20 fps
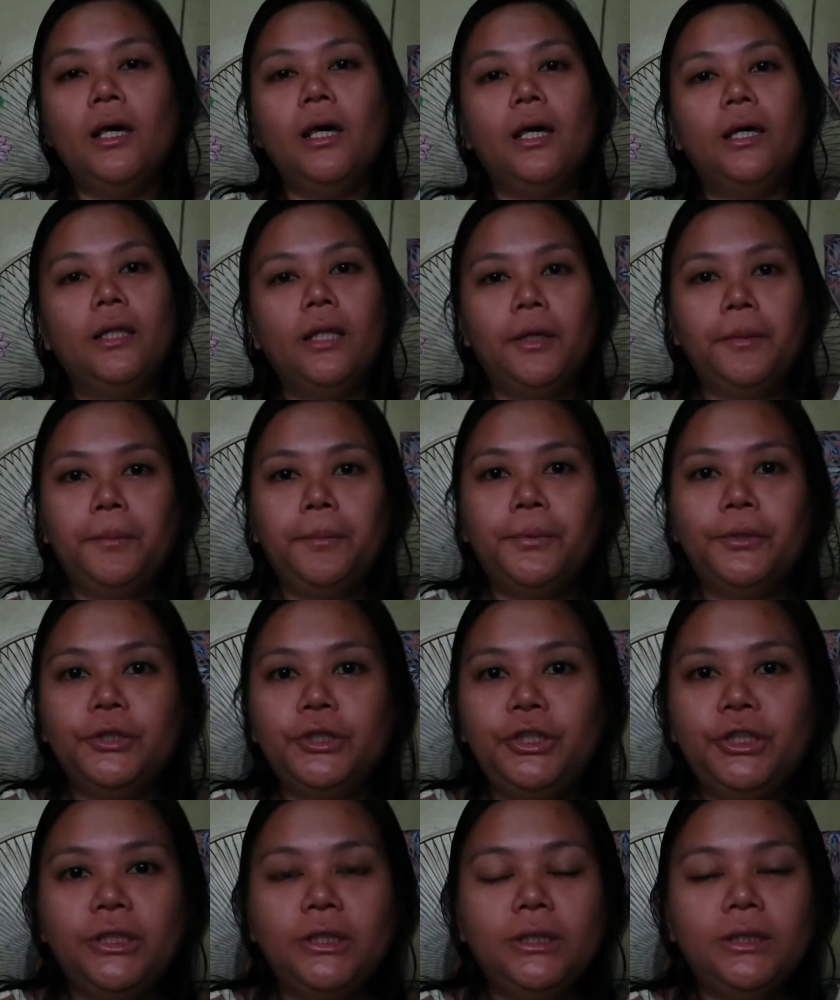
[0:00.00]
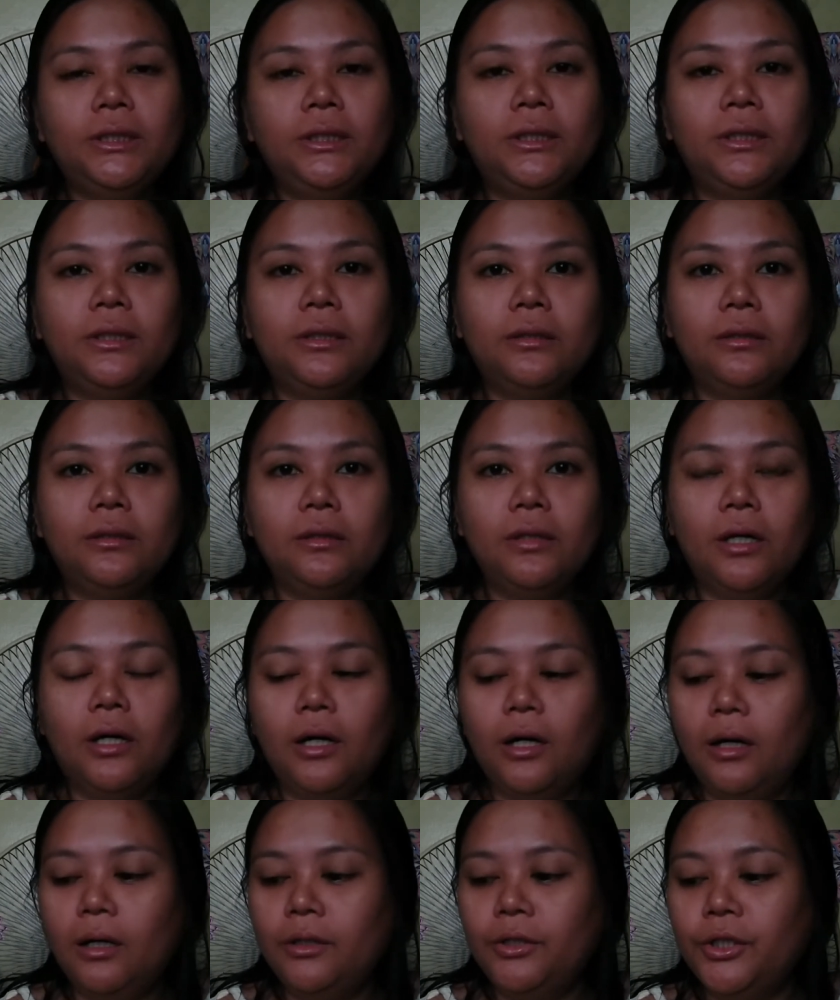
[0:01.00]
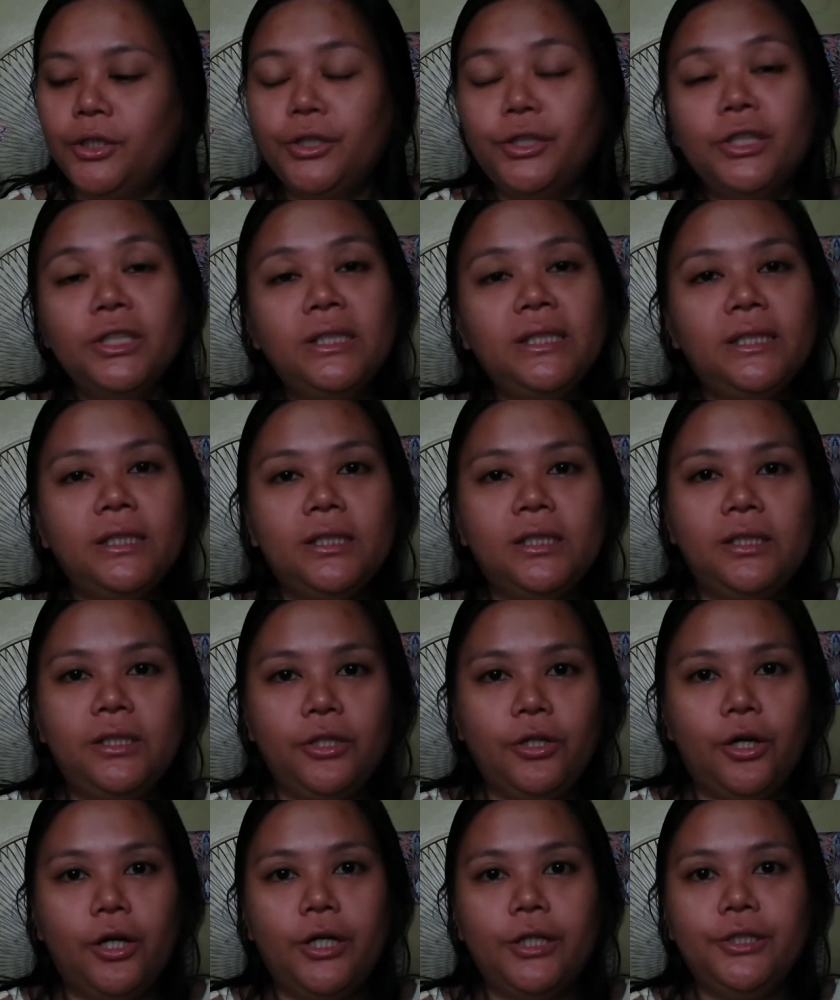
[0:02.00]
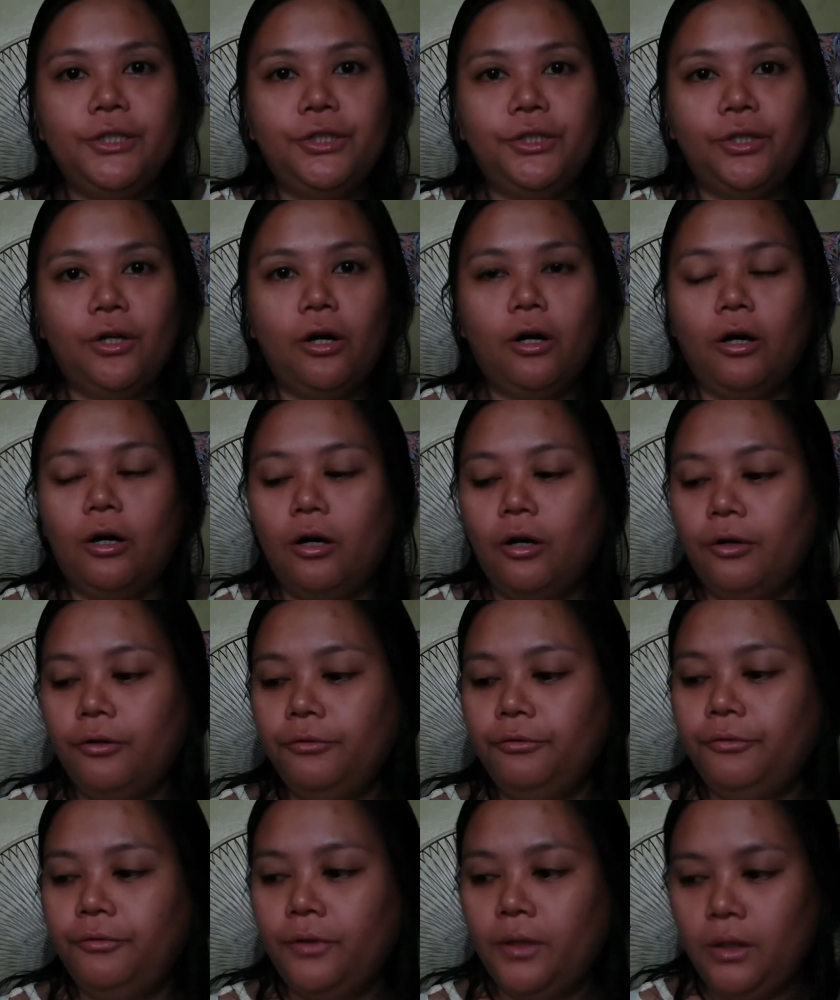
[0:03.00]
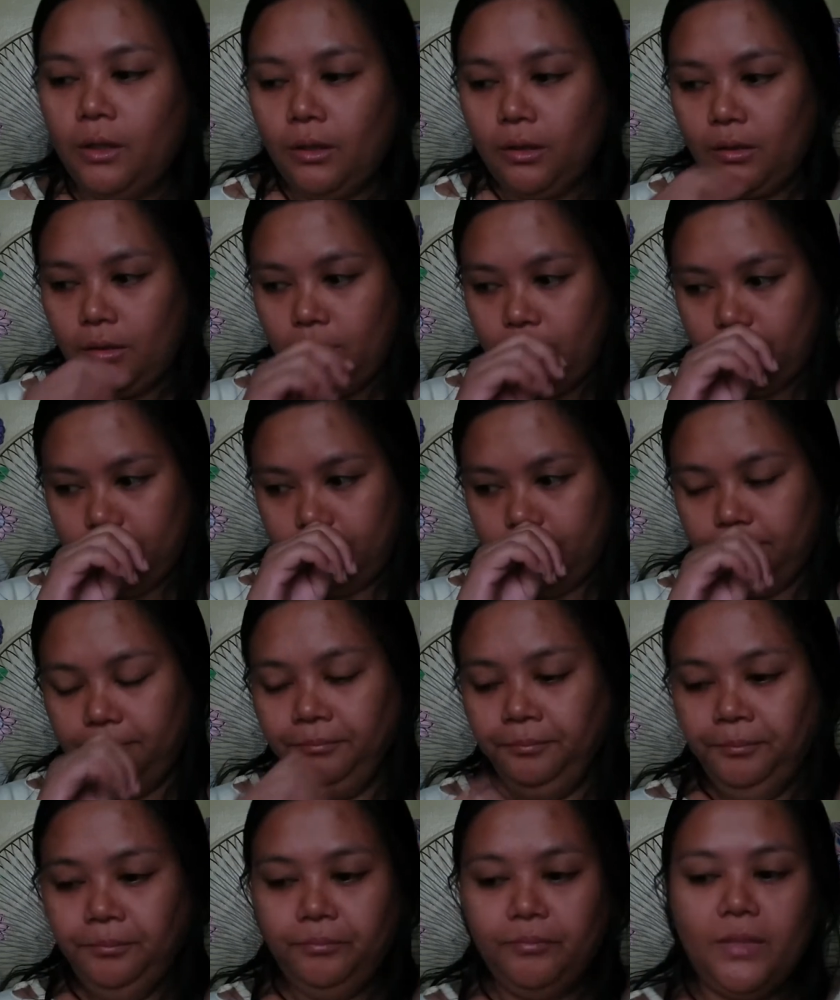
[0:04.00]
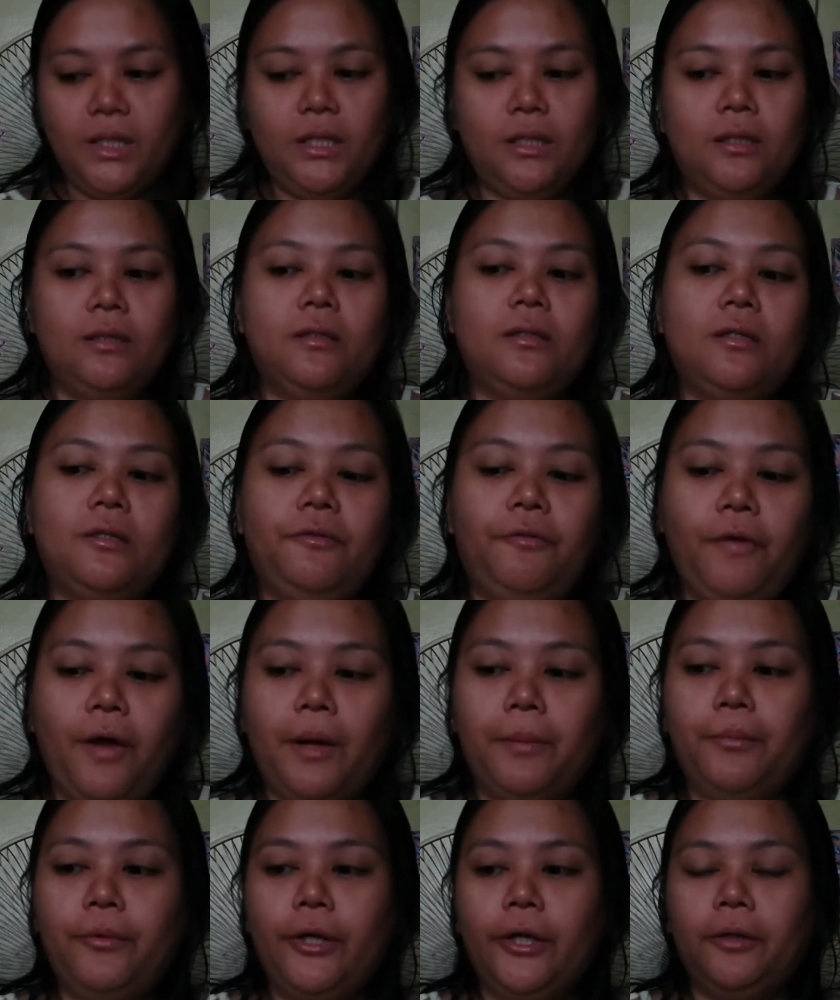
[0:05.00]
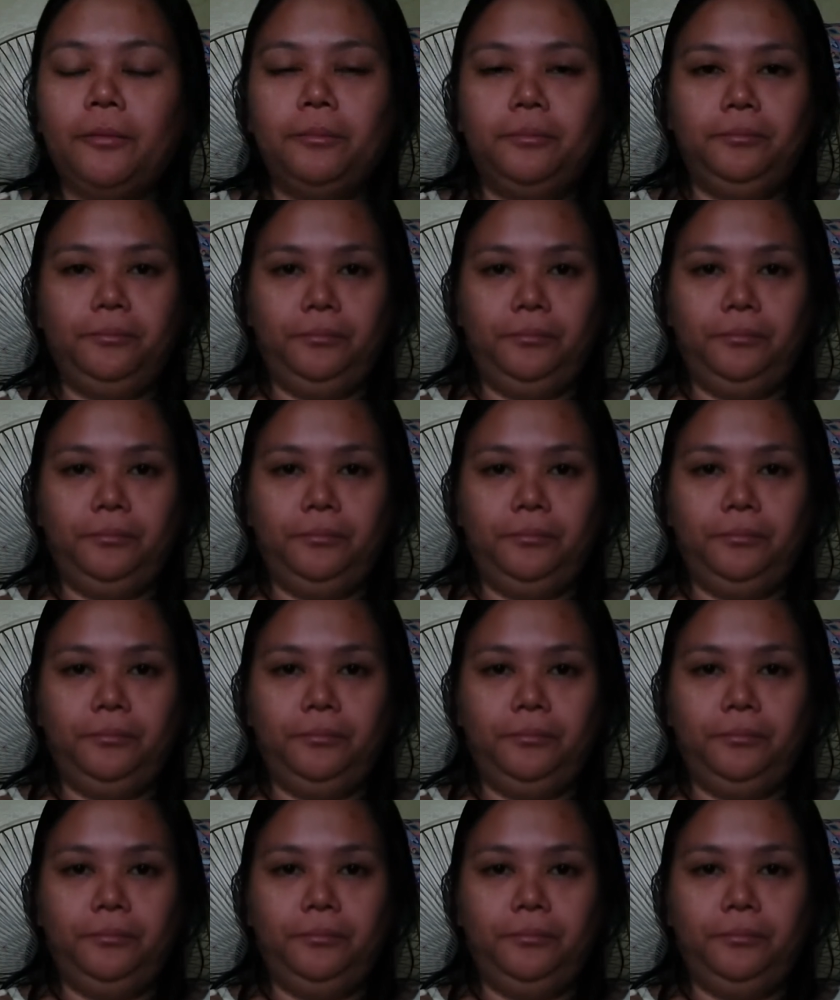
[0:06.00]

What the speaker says: And I purchased another 6 yards of this fabric.